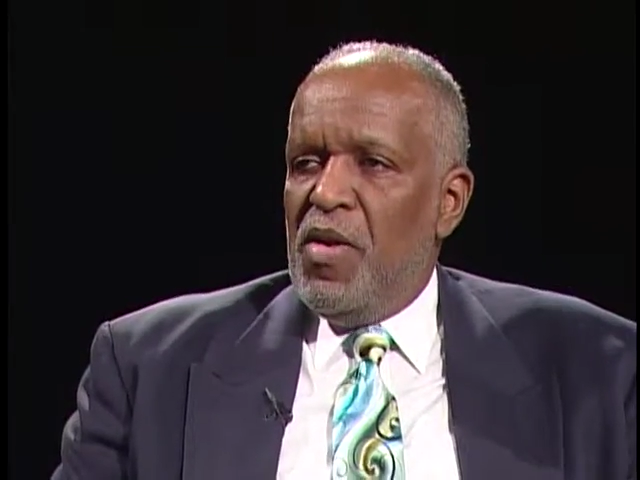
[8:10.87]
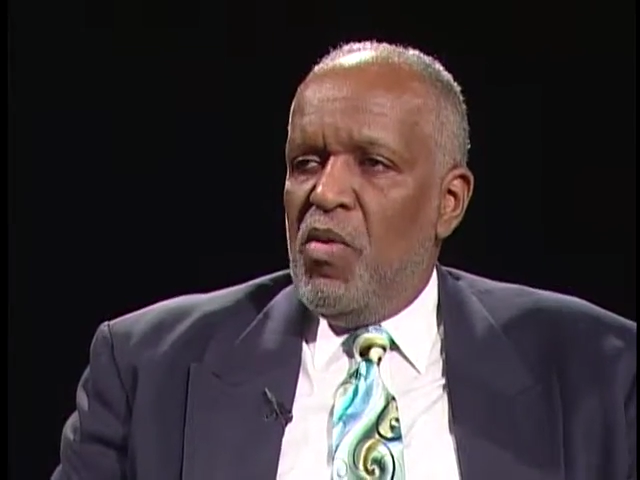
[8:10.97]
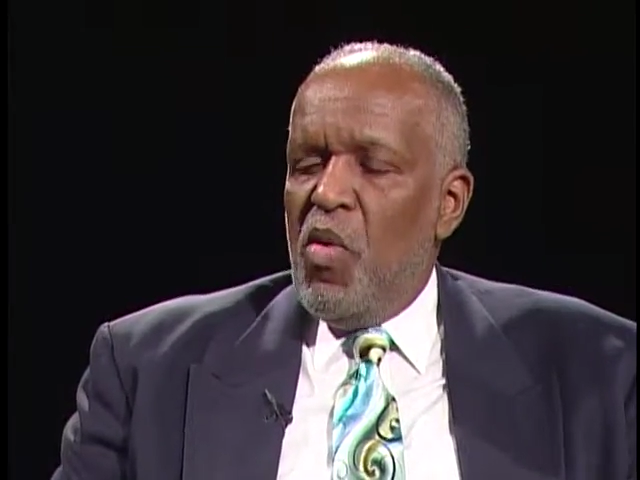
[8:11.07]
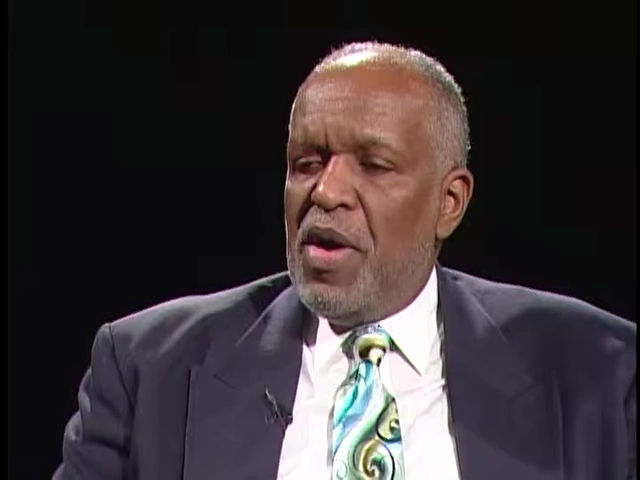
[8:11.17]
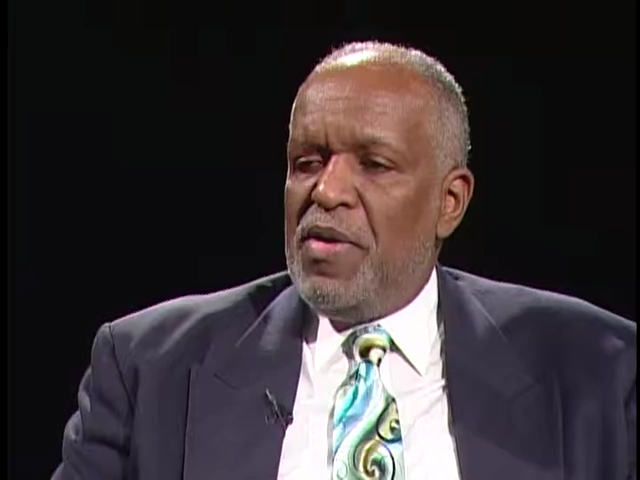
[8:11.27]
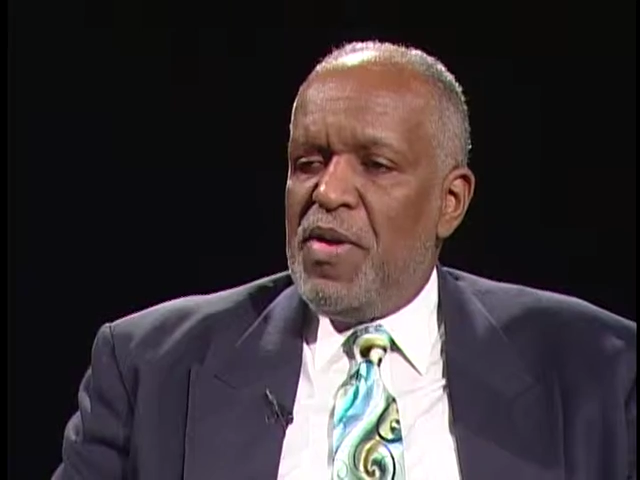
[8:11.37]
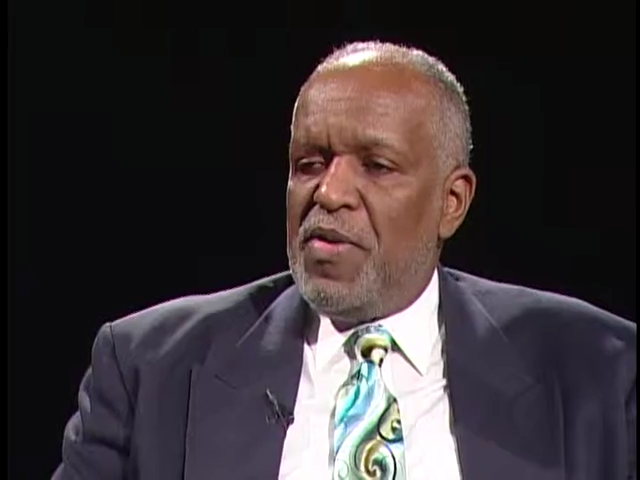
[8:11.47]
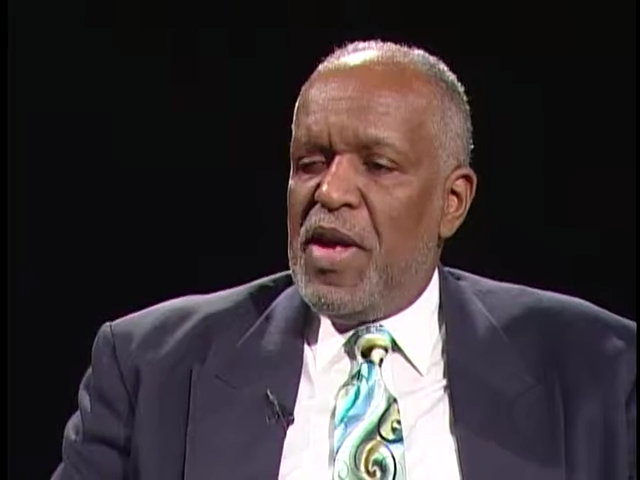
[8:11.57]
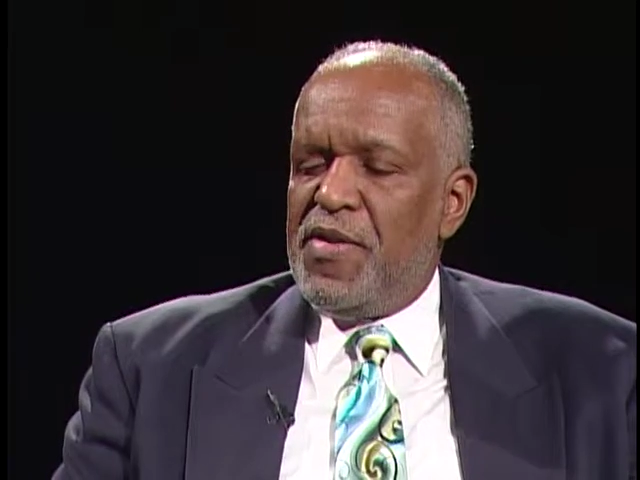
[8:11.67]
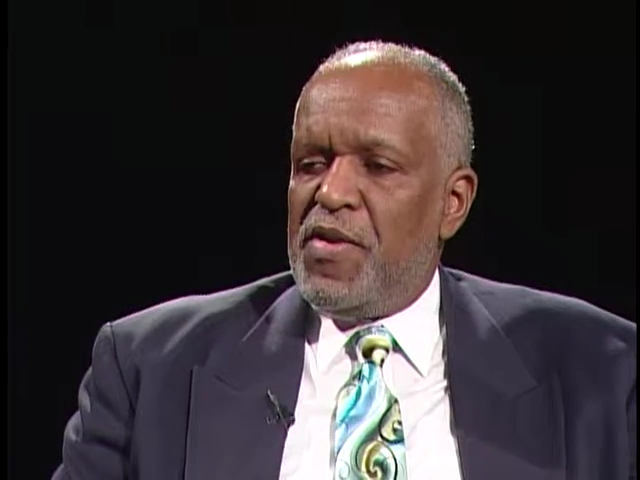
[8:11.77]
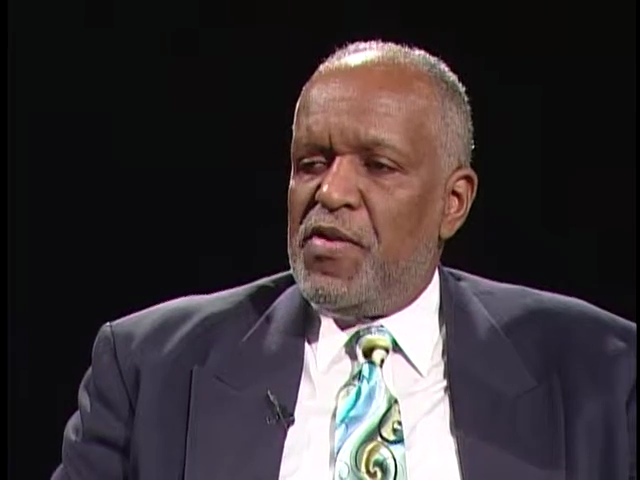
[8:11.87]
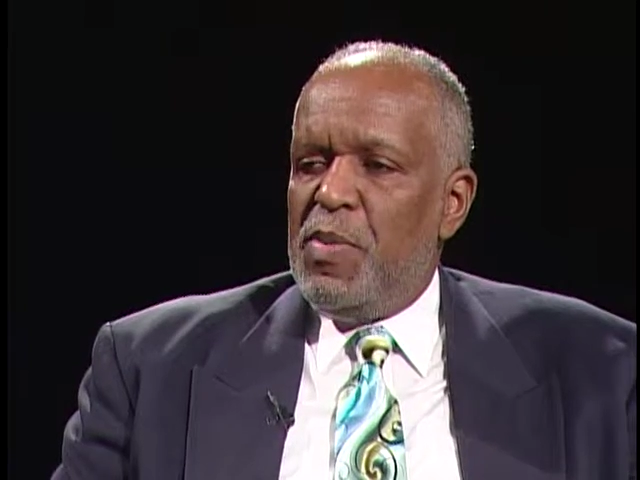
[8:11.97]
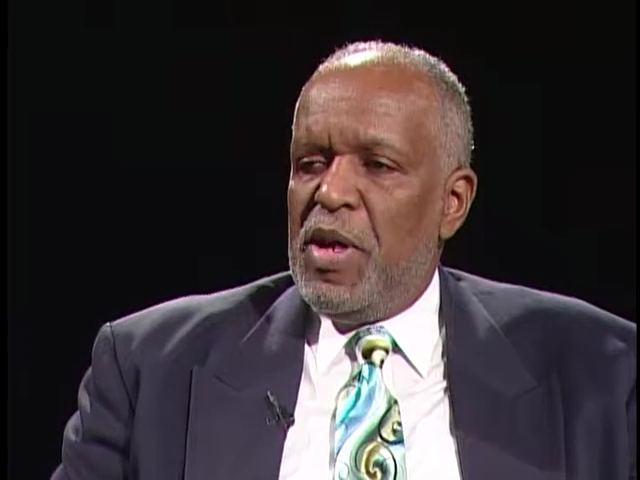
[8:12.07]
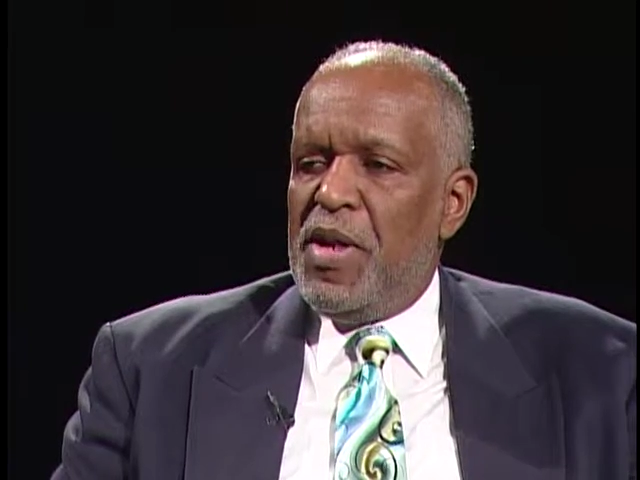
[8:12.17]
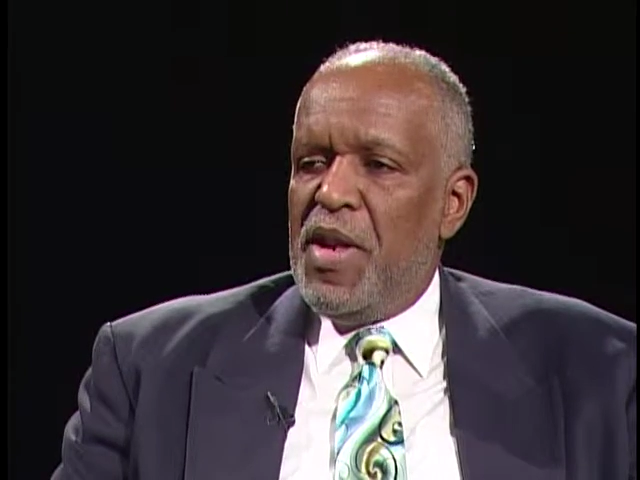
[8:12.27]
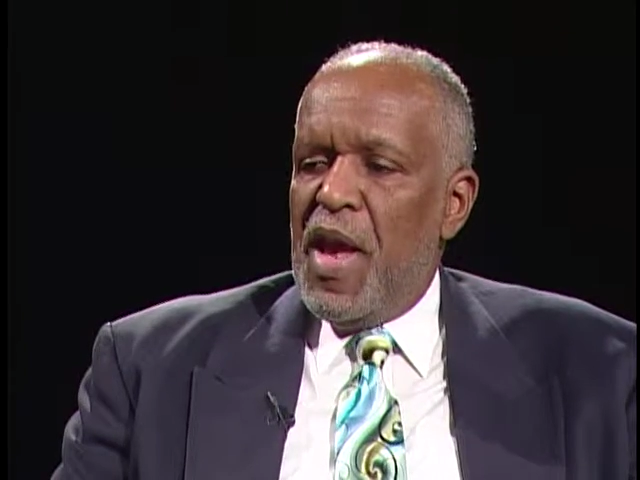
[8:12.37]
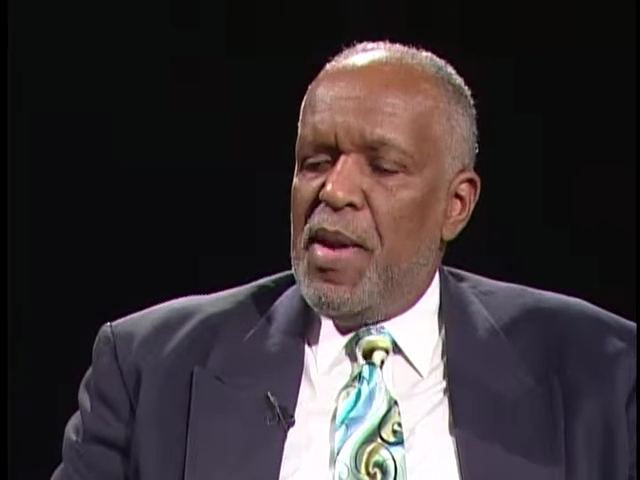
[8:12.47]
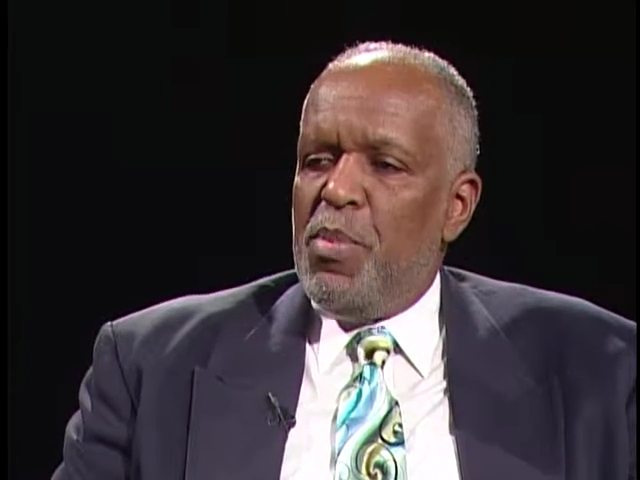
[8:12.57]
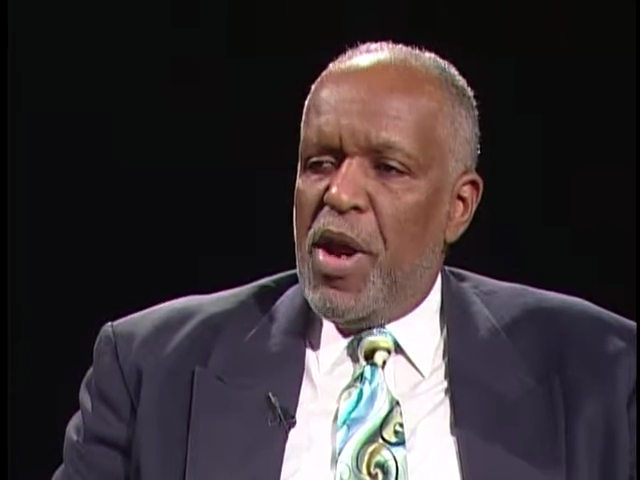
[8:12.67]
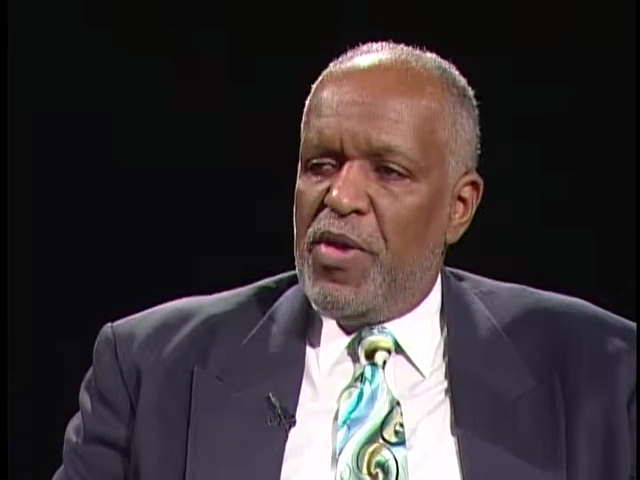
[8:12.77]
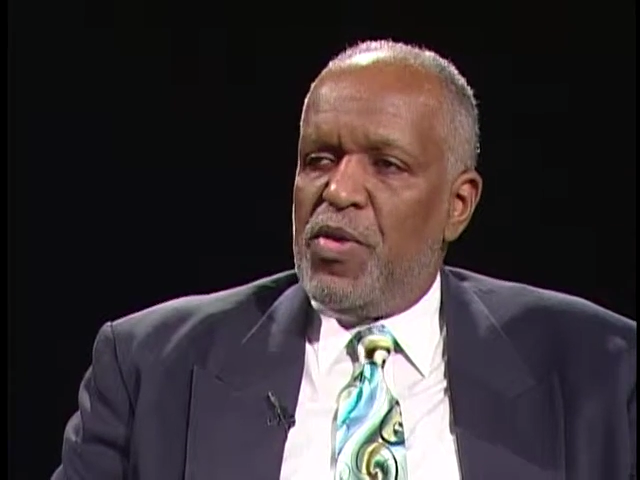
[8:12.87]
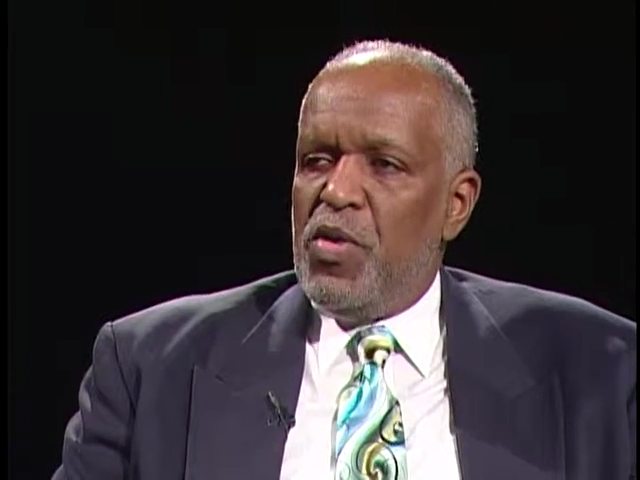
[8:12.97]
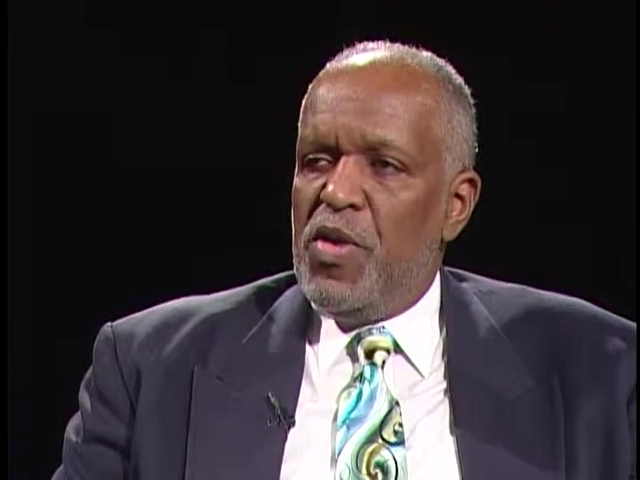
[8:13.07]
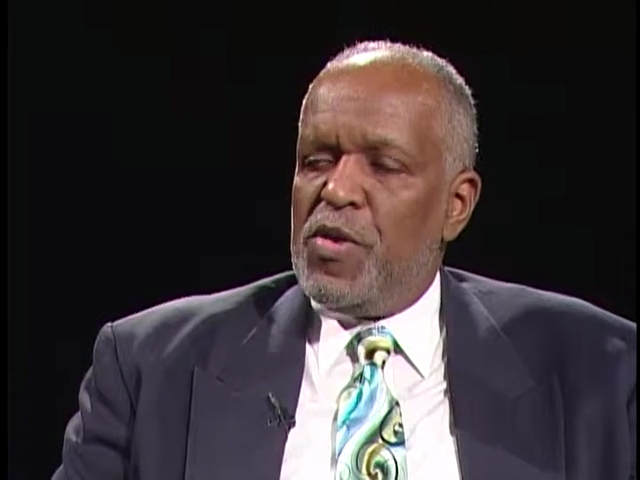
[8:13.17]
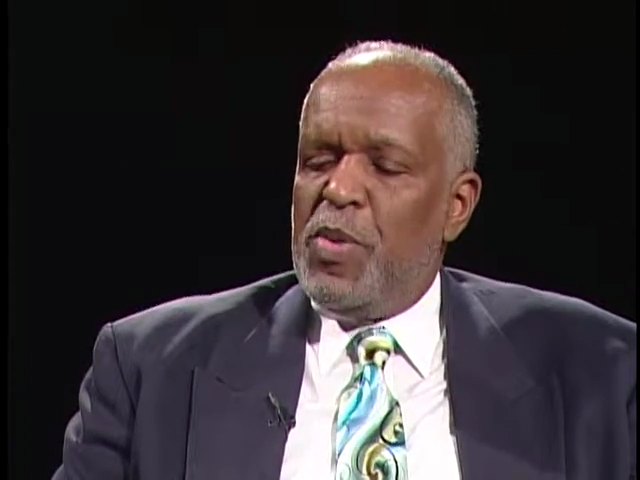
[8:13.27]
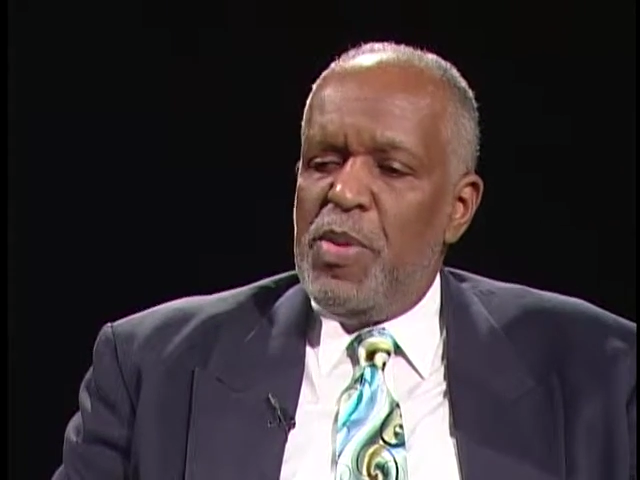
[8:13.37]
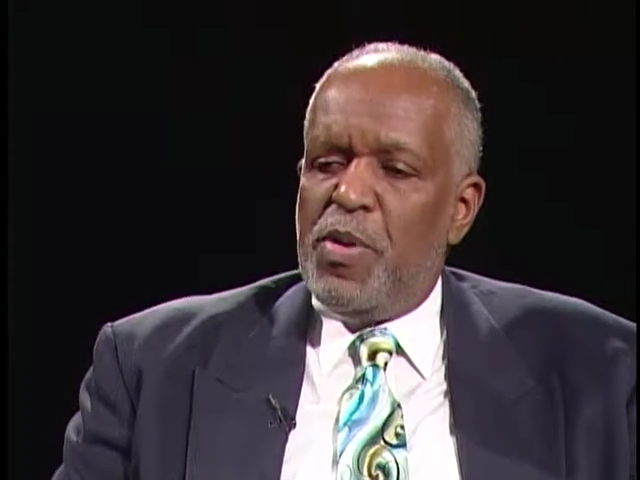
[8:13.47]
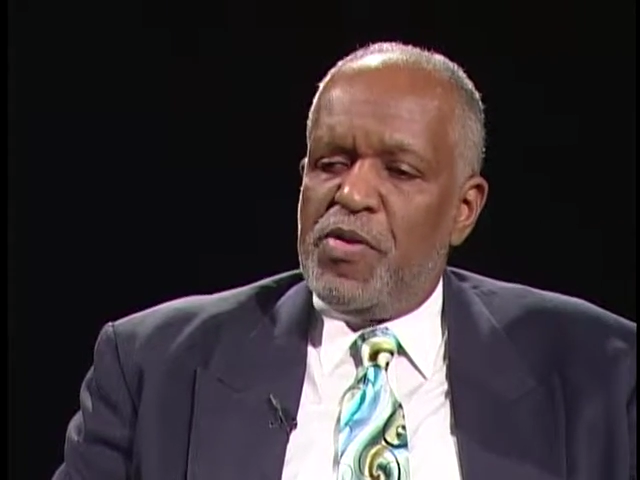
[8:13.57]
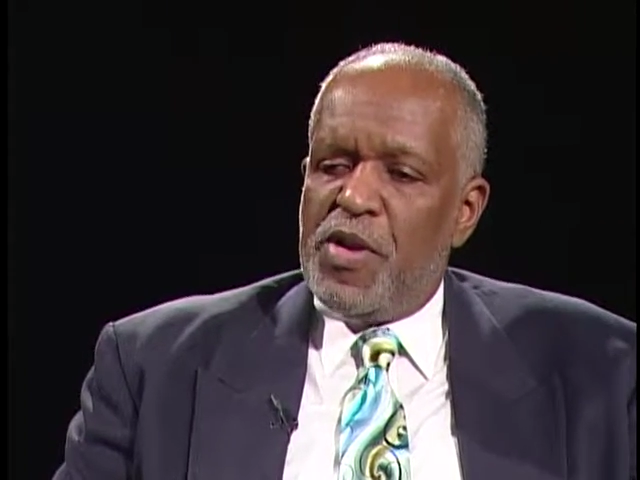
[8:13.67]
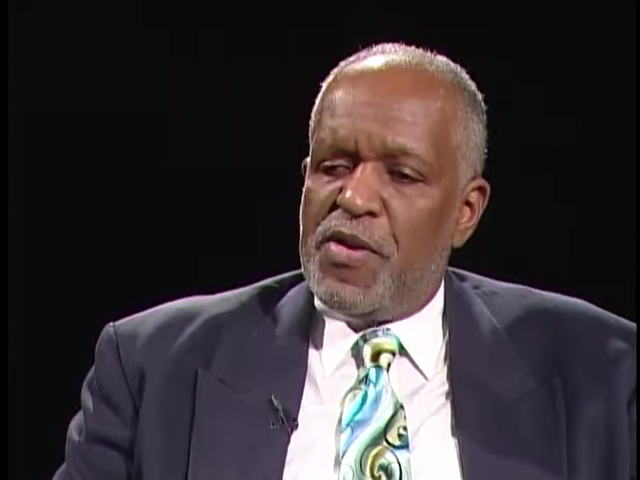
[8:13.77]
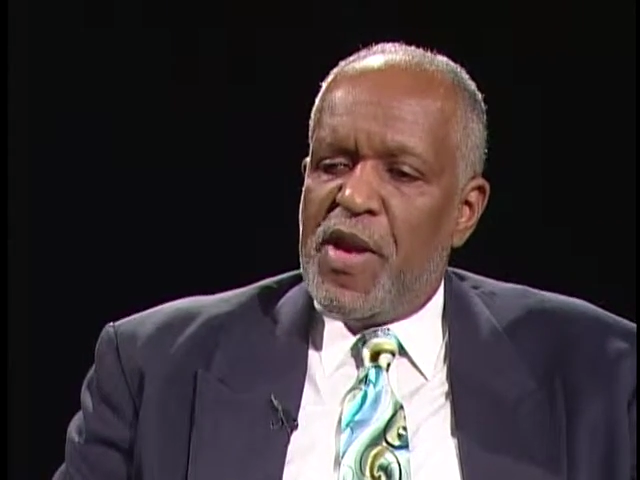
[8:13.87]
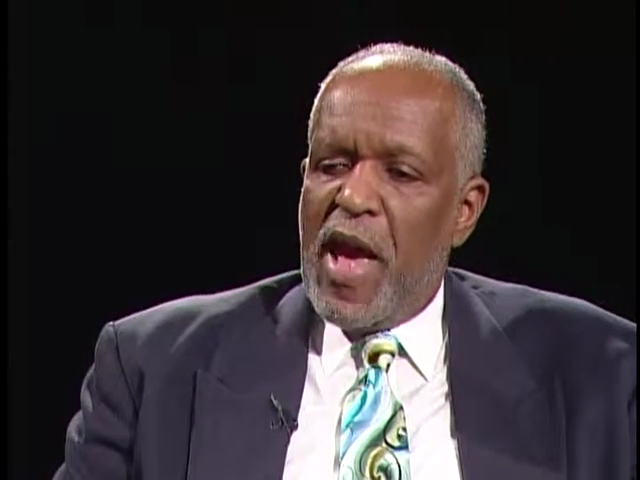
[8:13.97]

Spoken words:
one of the things that's been a breakthrough is people just